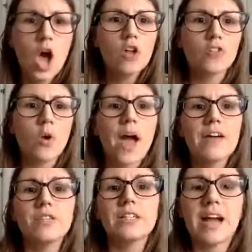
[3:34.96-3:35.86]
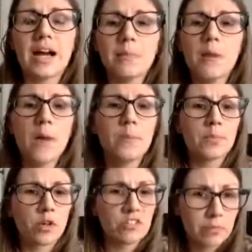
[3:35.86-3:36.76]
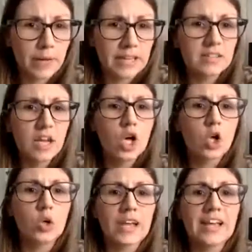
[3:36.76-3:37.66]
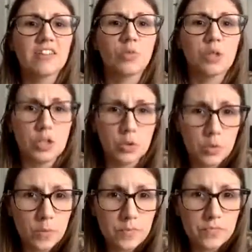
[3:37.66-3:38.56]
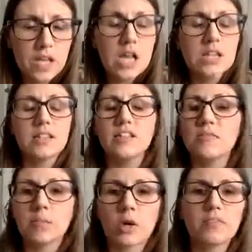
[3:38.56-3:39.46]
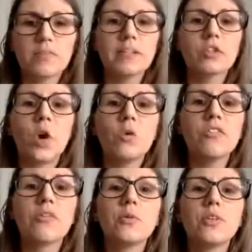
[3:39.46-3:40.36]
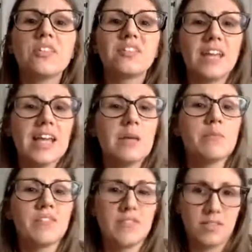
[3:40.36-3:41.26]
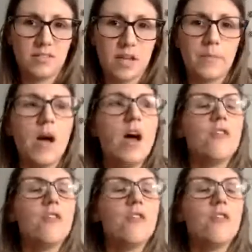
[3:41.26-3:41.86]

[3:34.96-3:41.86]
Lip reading: So every time a prospect connects with you, this prospect goes through the same system.